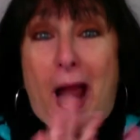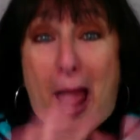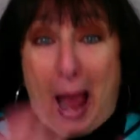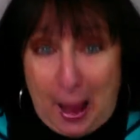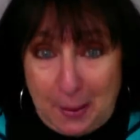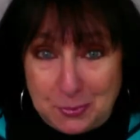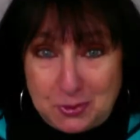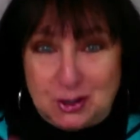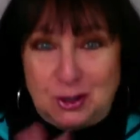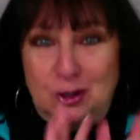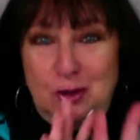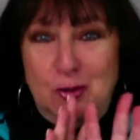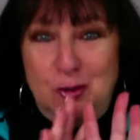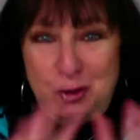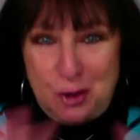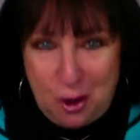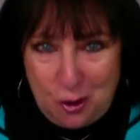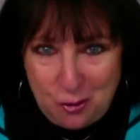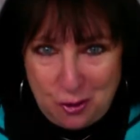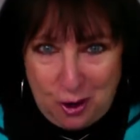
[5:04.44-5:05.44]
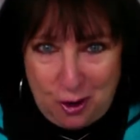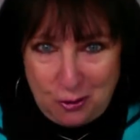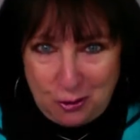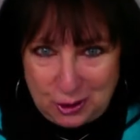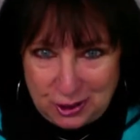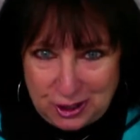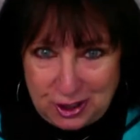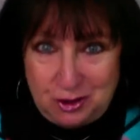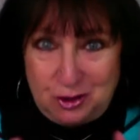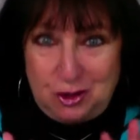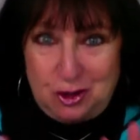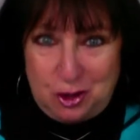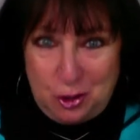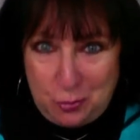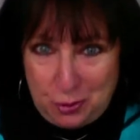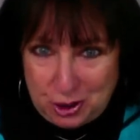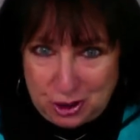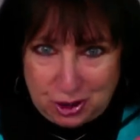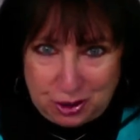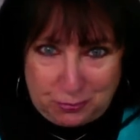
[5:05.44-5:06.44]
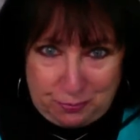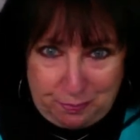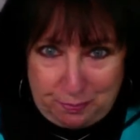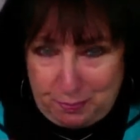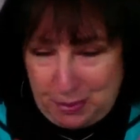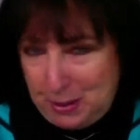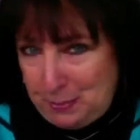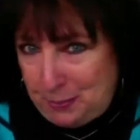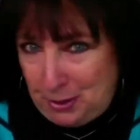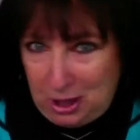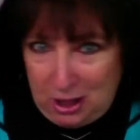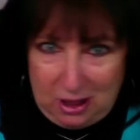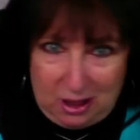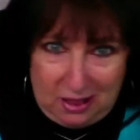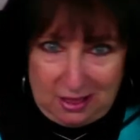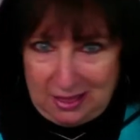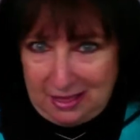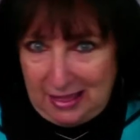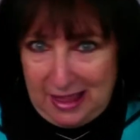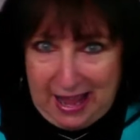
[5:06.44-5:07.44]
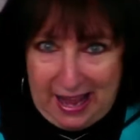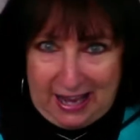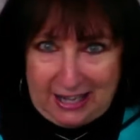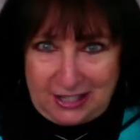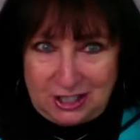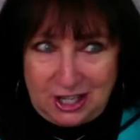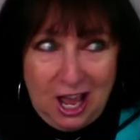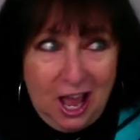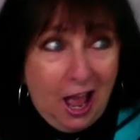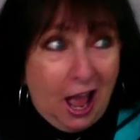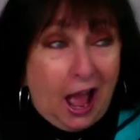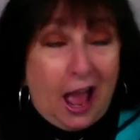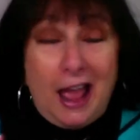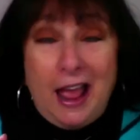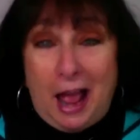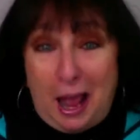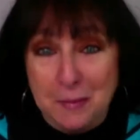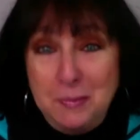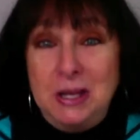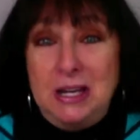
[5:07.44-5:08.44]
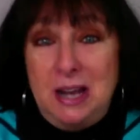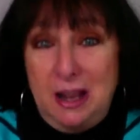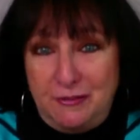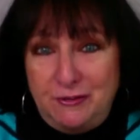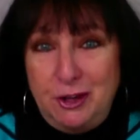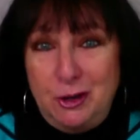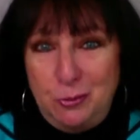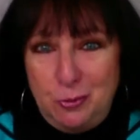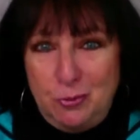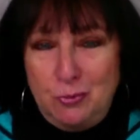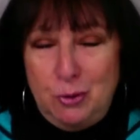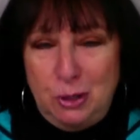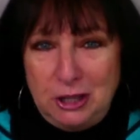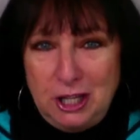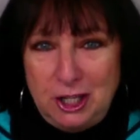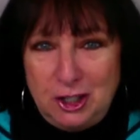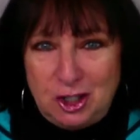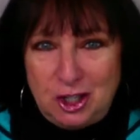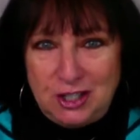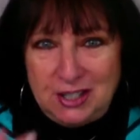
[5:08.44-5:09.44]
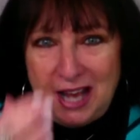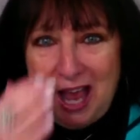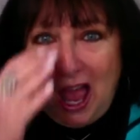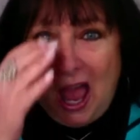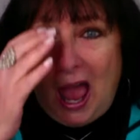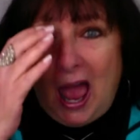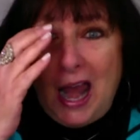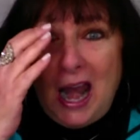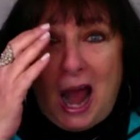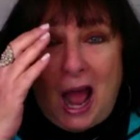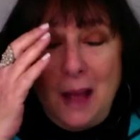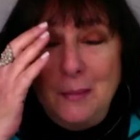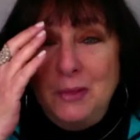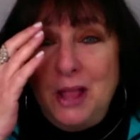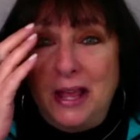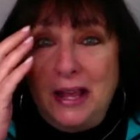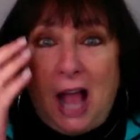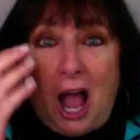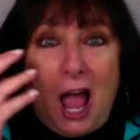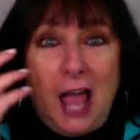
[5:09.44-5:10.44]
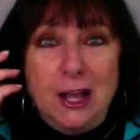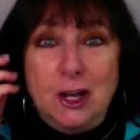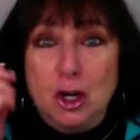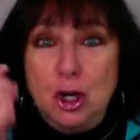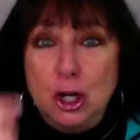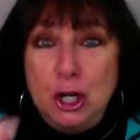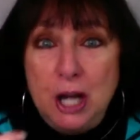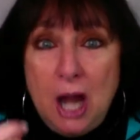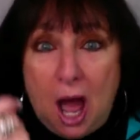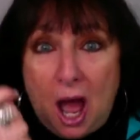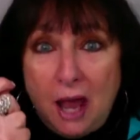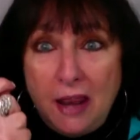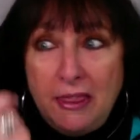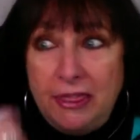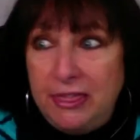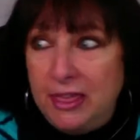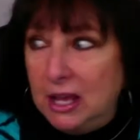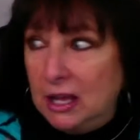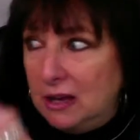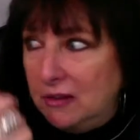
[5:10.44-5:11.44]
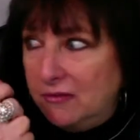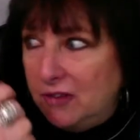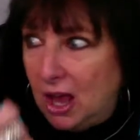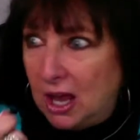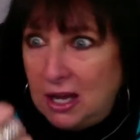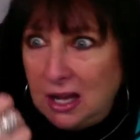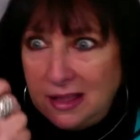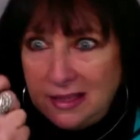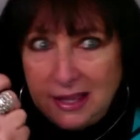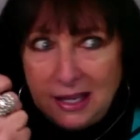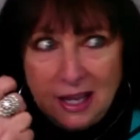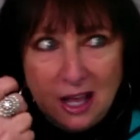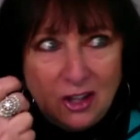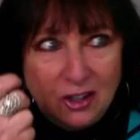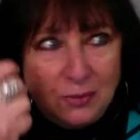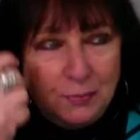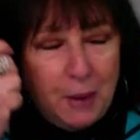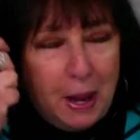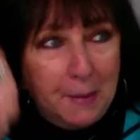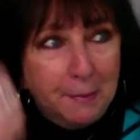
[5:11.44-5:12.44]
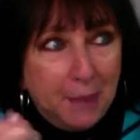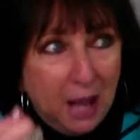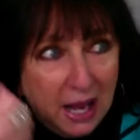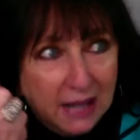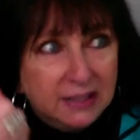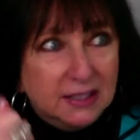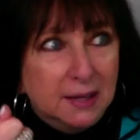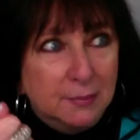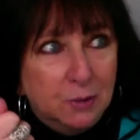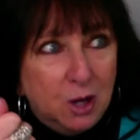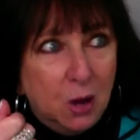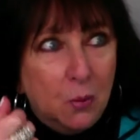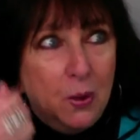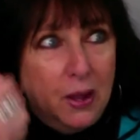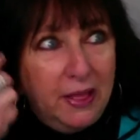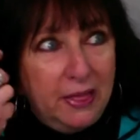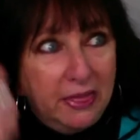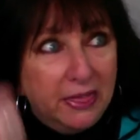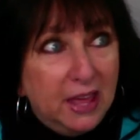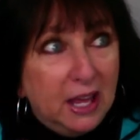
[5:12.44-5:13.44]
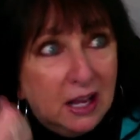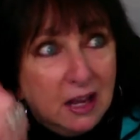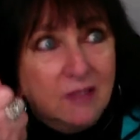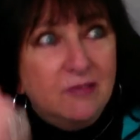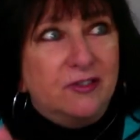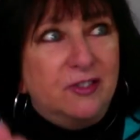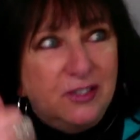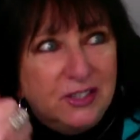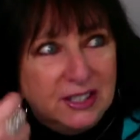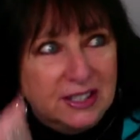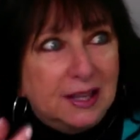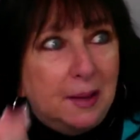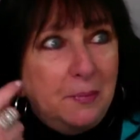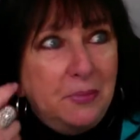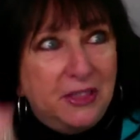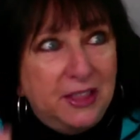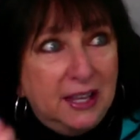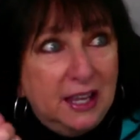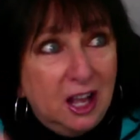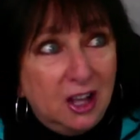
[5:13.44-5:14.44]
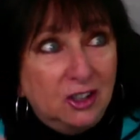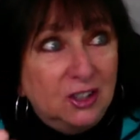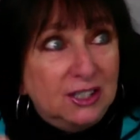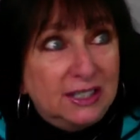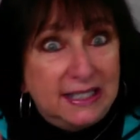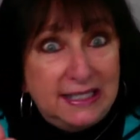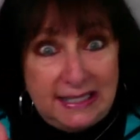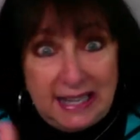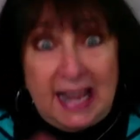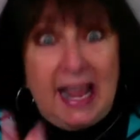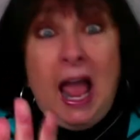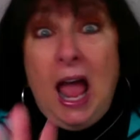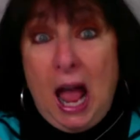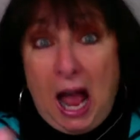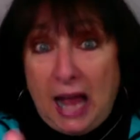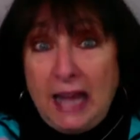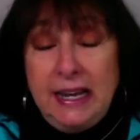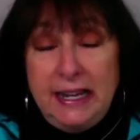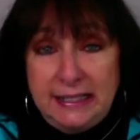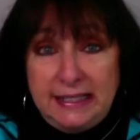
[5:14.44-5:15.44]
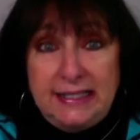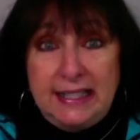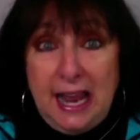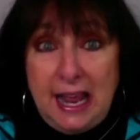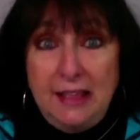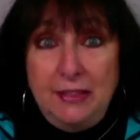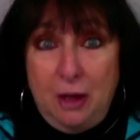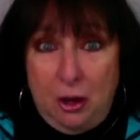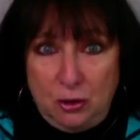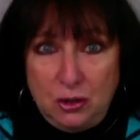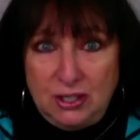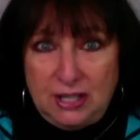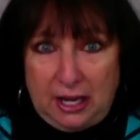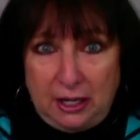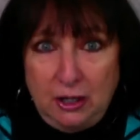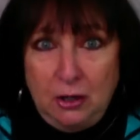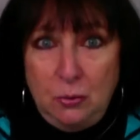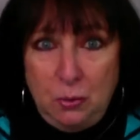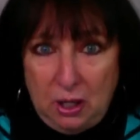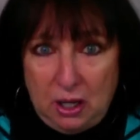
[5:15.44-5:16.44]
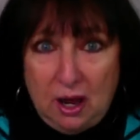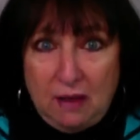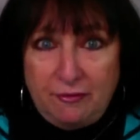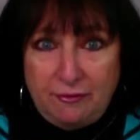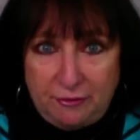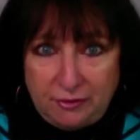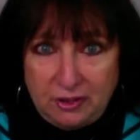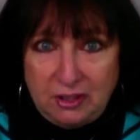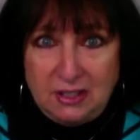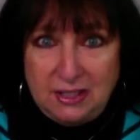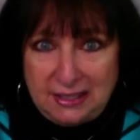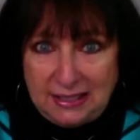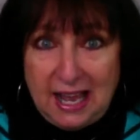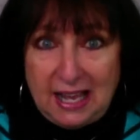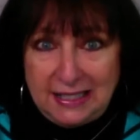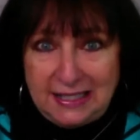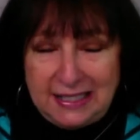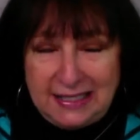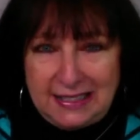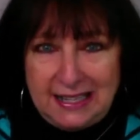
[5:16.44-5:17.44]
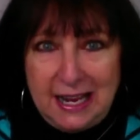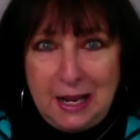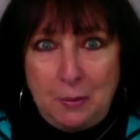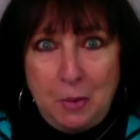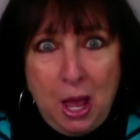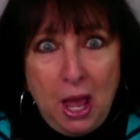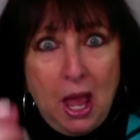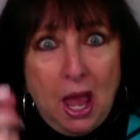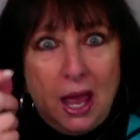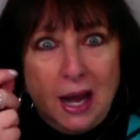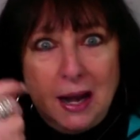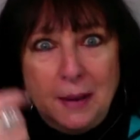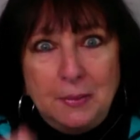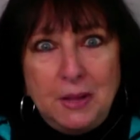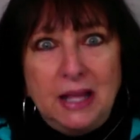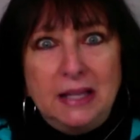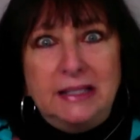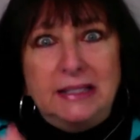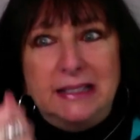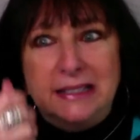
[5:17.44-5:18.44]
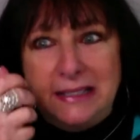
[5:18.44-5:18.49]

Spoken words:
absolute no-nos in Jewish people land. I mean, if you're religious. And I'm like, I could not think of anything else. My mind, I'm going, think of something else to say. I didn't say those. I knew enough not to say them. And I'm like,